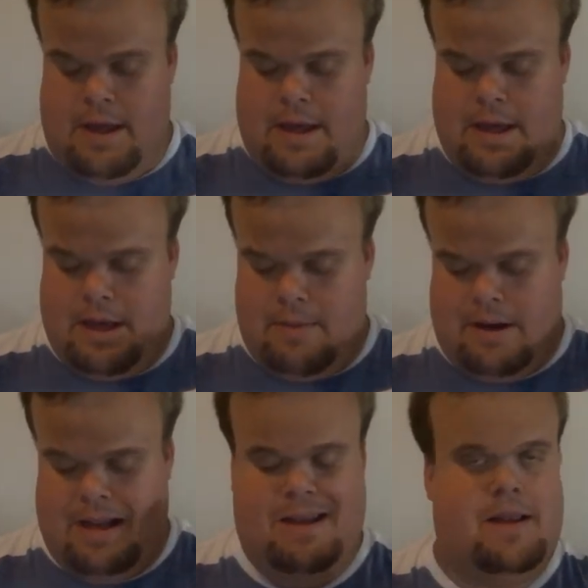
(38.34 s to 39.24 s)

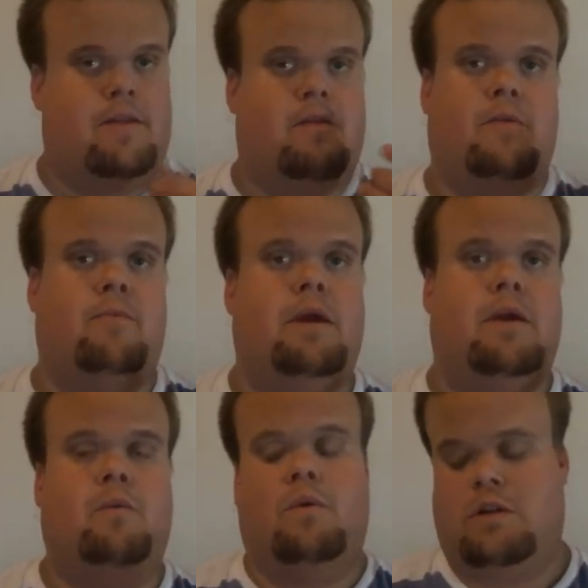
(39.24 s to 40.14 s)
Highlanders to
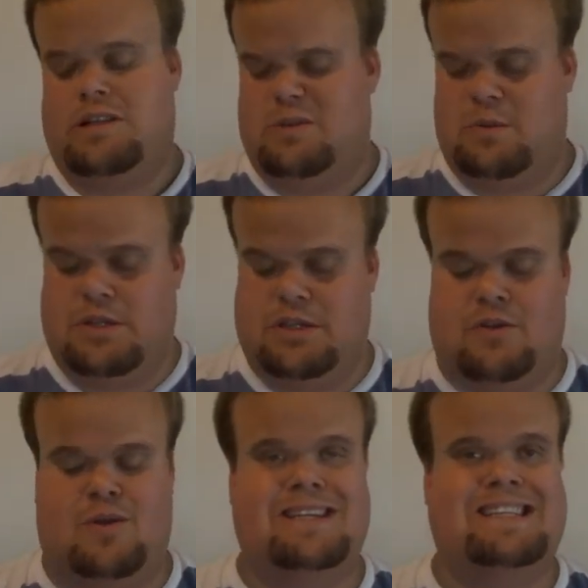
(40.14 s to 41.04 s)
me were just with a
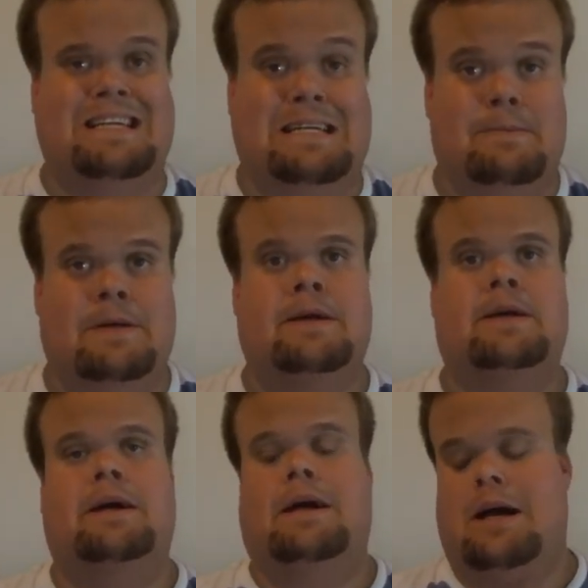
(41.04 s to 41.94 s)
stronger team,
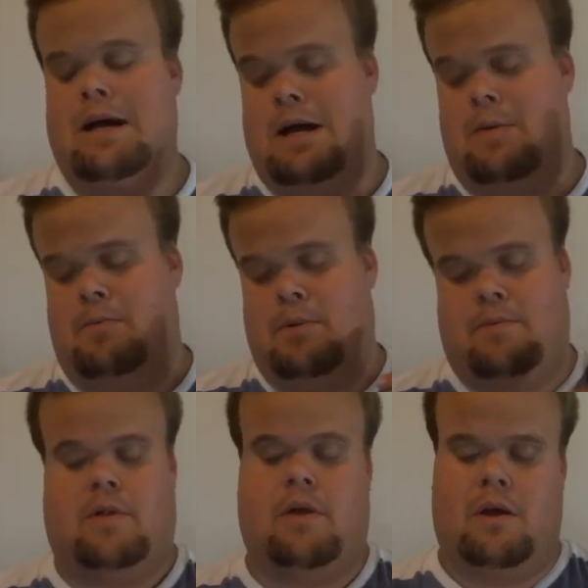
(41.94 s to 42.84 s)
but
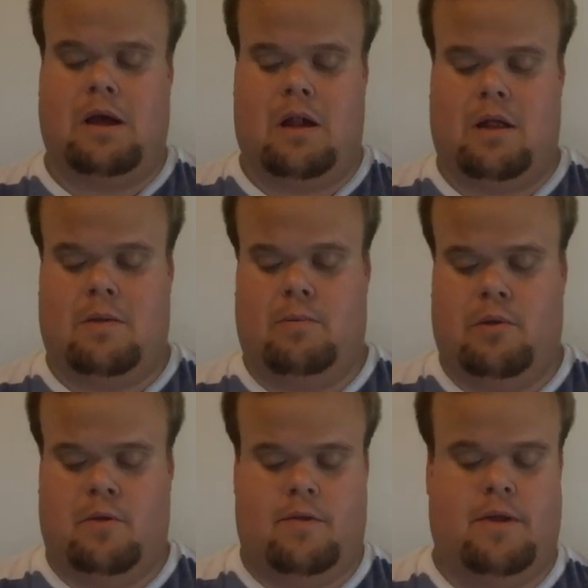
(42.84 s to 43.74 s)
don't count out the
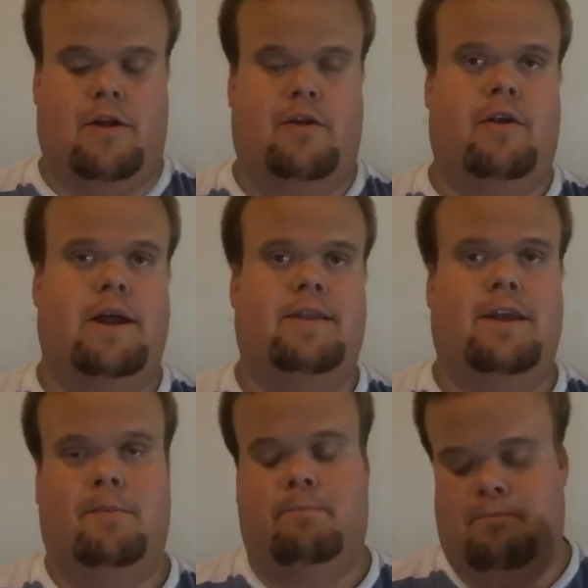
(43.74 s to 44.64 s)
Blues, they're a great
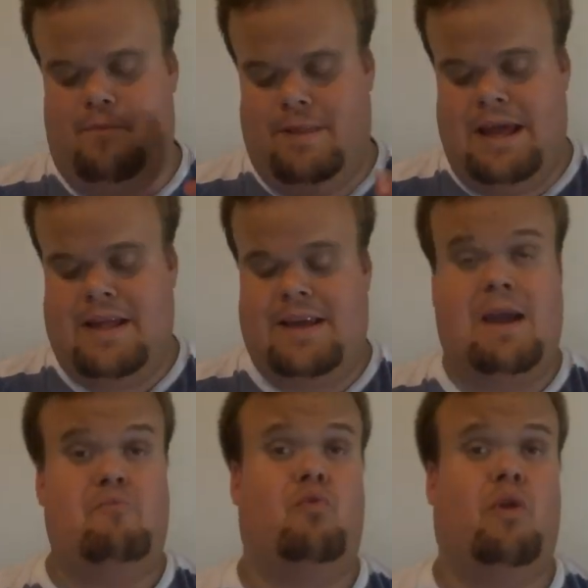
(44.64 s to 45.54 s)
team. Next
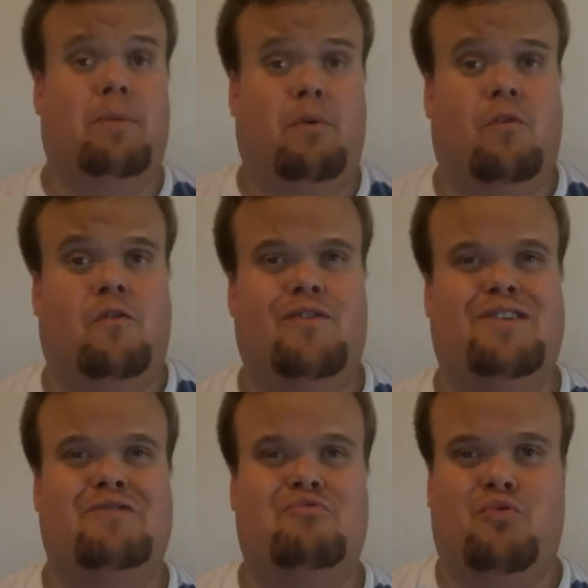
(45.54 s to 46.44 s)
game, Rebels
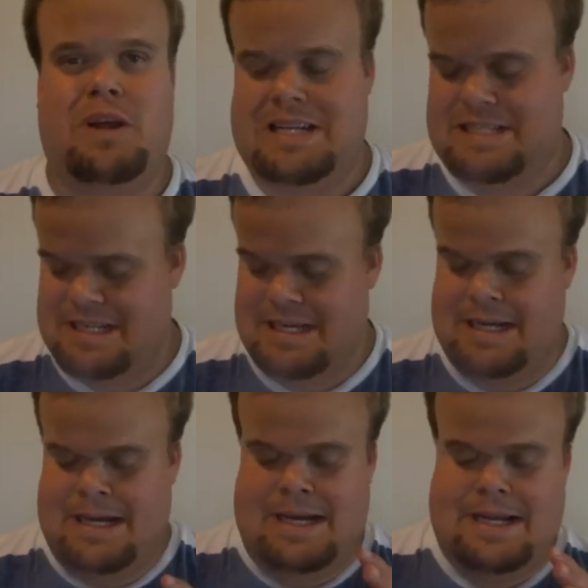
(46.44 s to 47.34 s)
versus Reds.
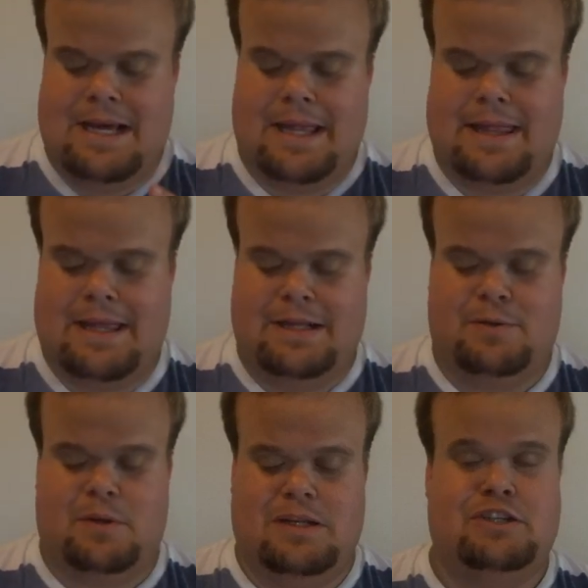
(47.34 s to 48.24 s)
Now
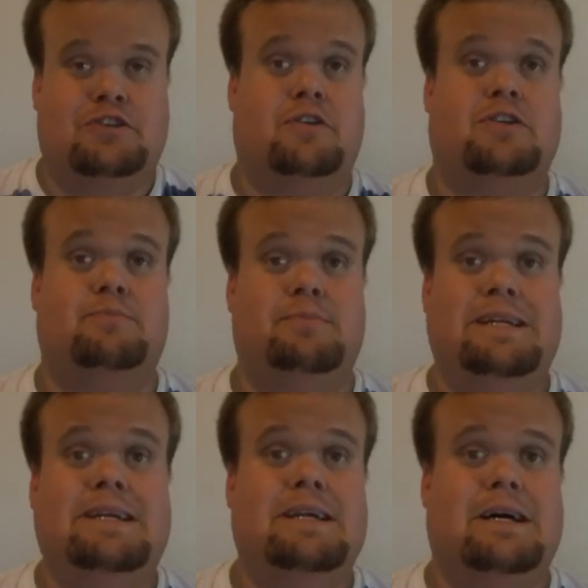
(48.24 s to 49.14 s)
this one shocked
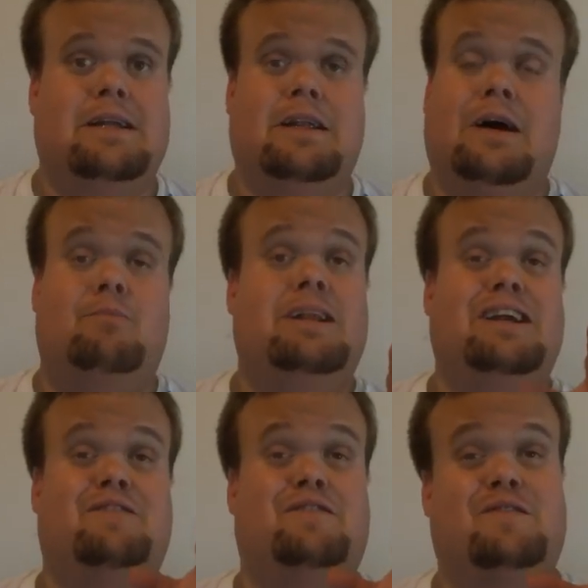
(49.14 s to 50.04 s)
me, I don't know how
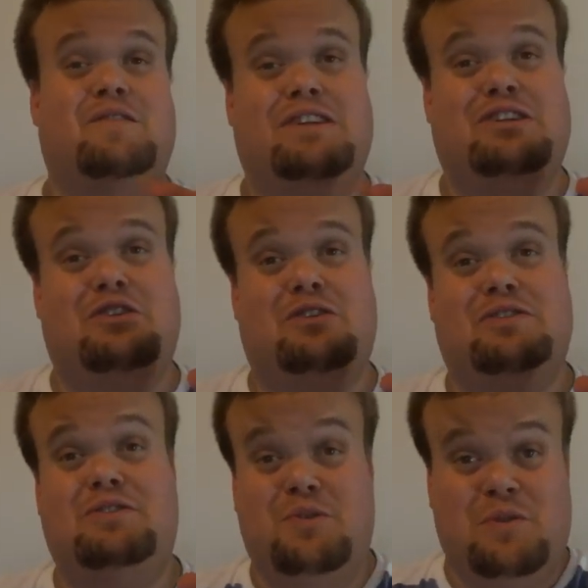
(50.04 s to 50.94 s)
many of it
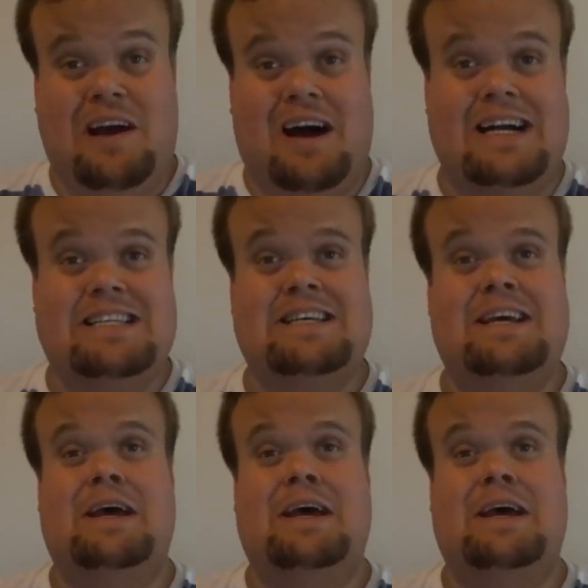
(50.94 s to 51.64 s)
shocked you guys,